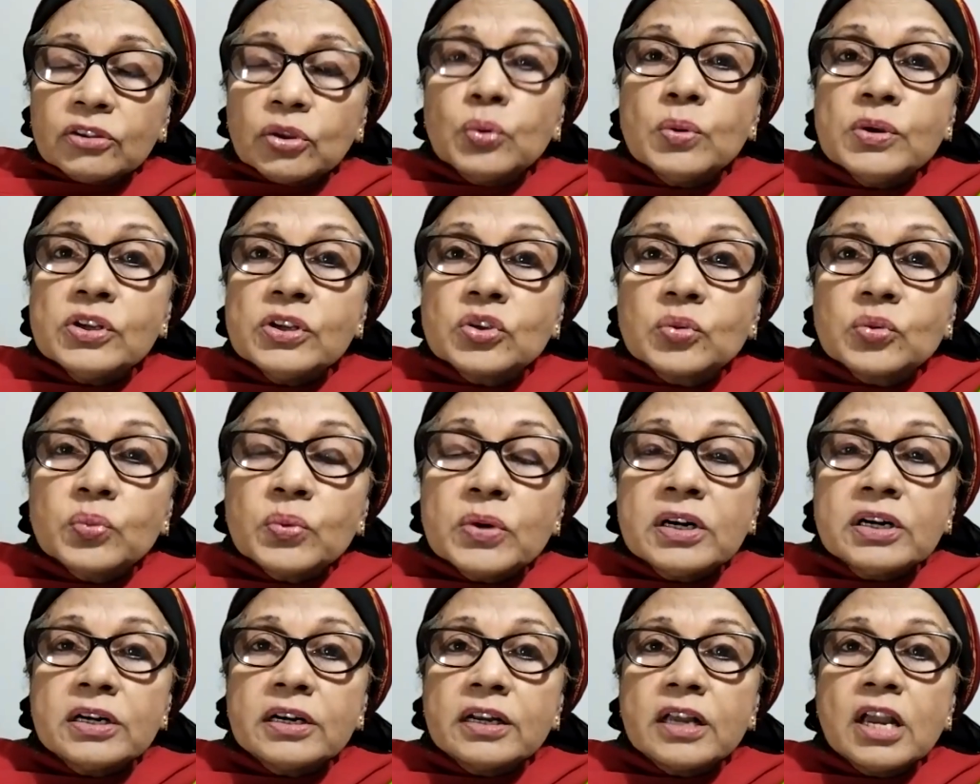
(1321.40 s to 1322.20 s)
through his
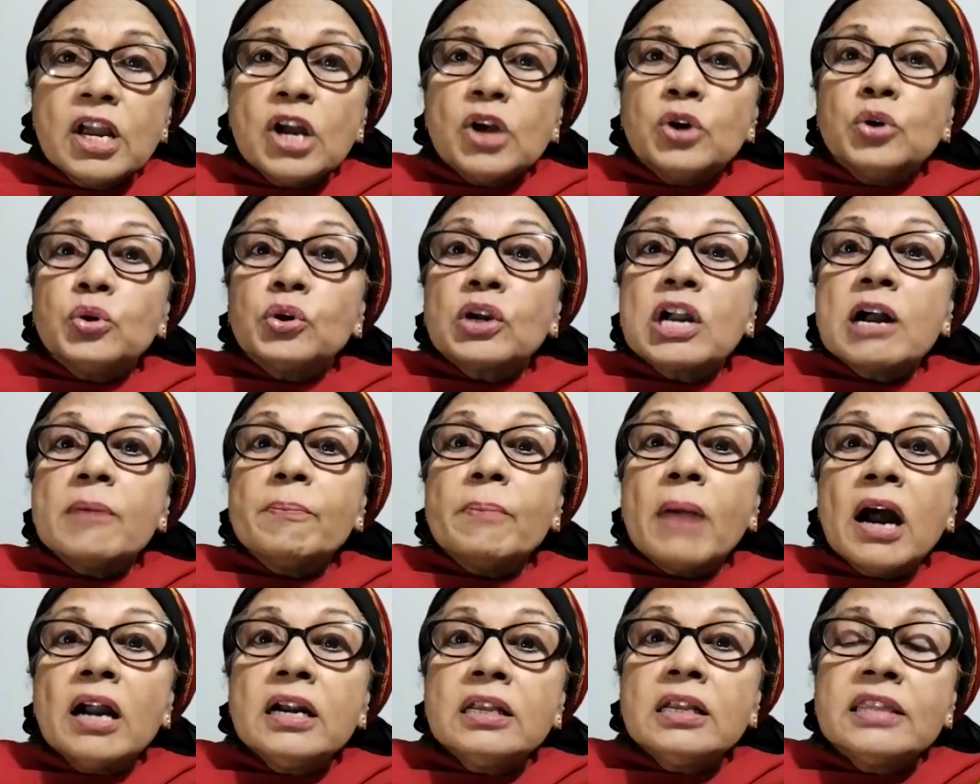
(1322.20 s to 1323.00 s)
word to
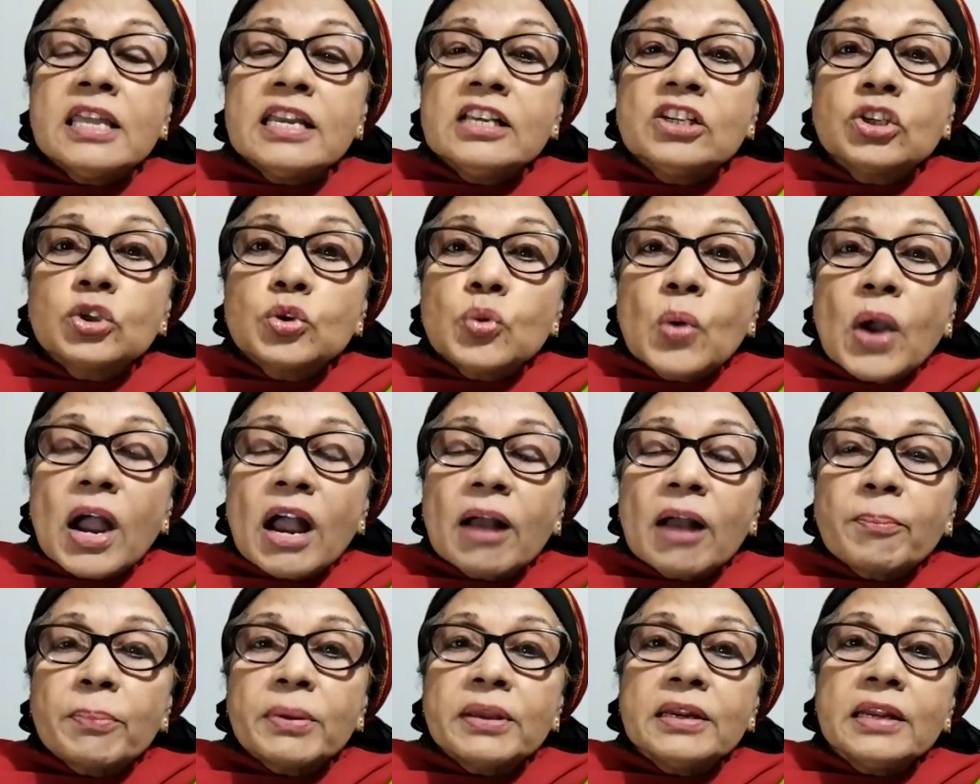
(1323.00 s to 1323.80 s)
command things to
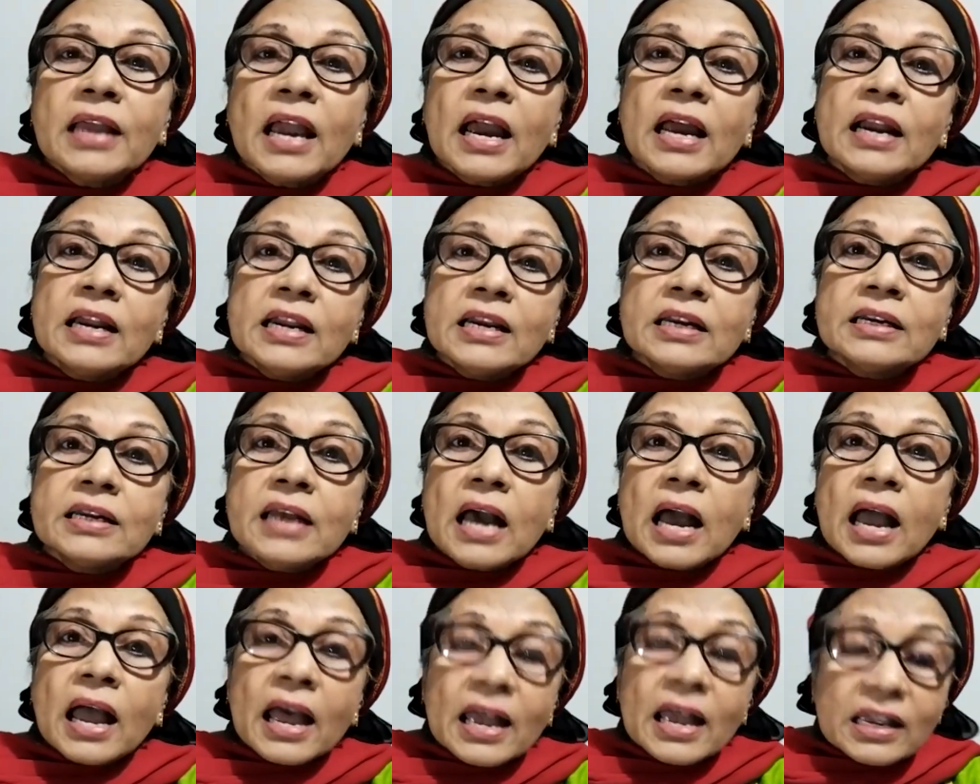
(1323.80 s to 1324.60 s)
happen, and it
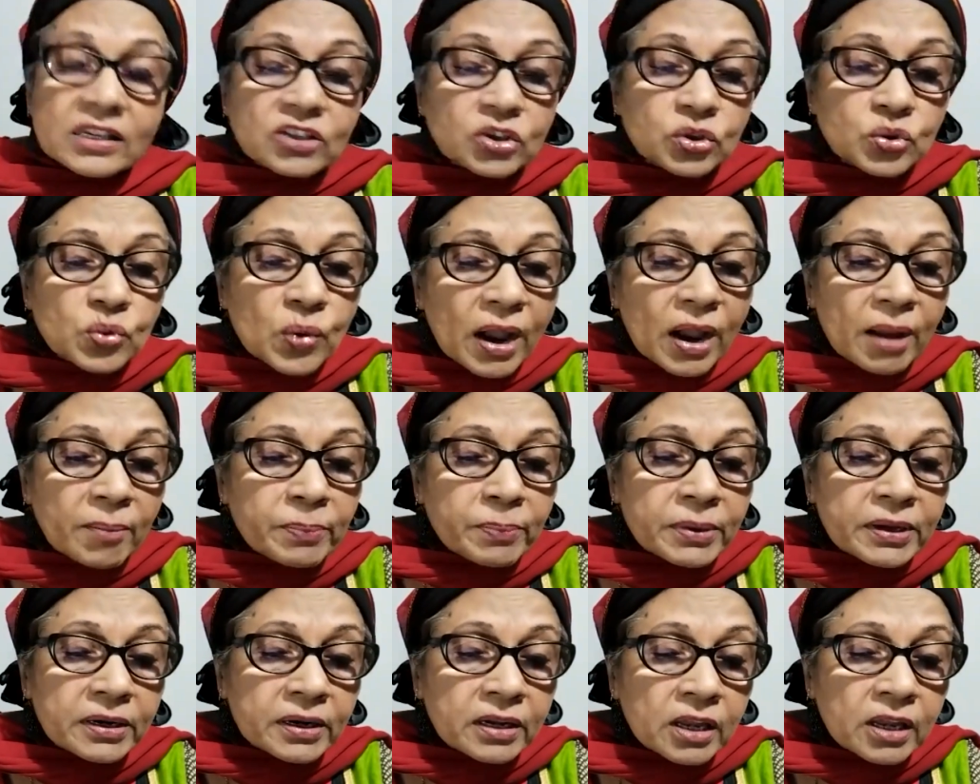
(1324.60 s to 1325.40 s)
has to
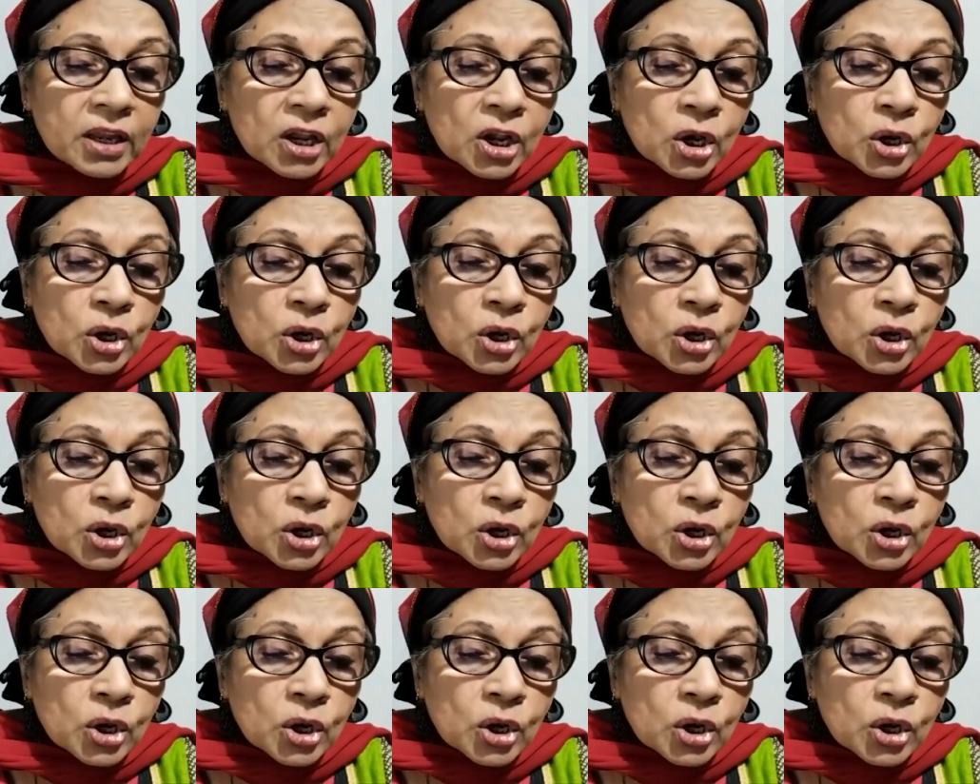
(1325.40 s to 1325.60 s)
happen.